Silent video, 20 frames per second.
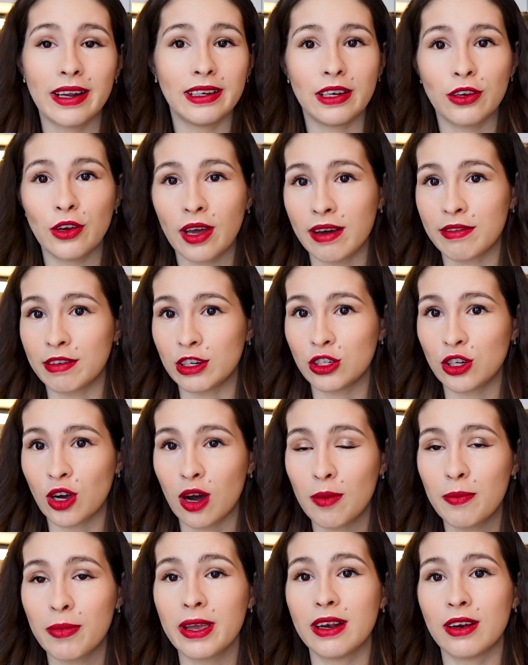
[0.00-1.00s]
I needed to have a
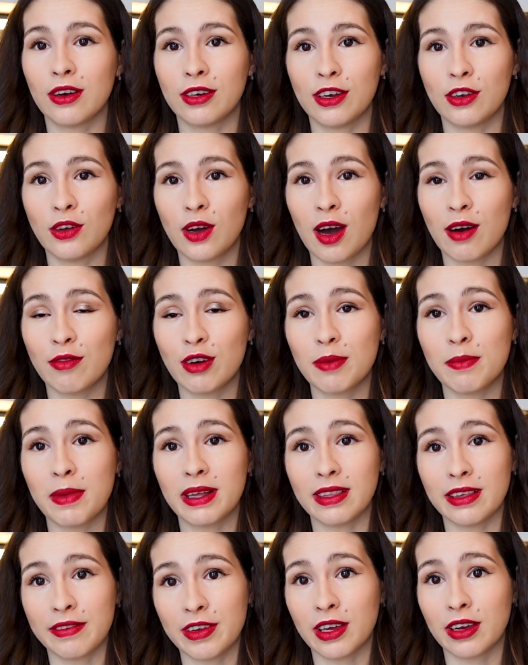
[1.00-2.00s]
job in order to cover
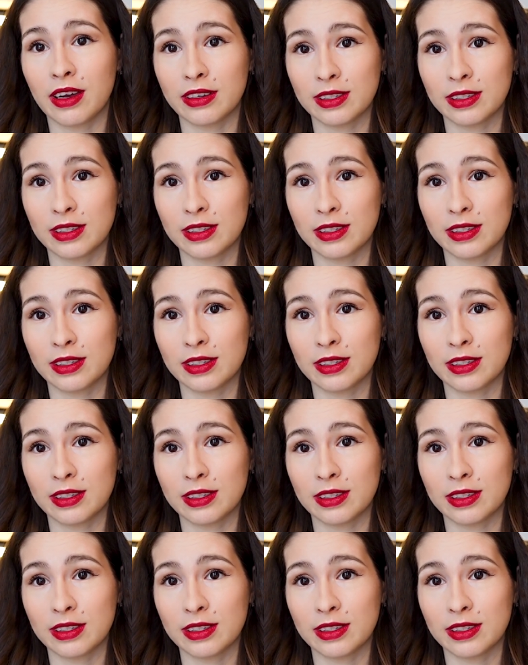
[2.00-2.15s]
my living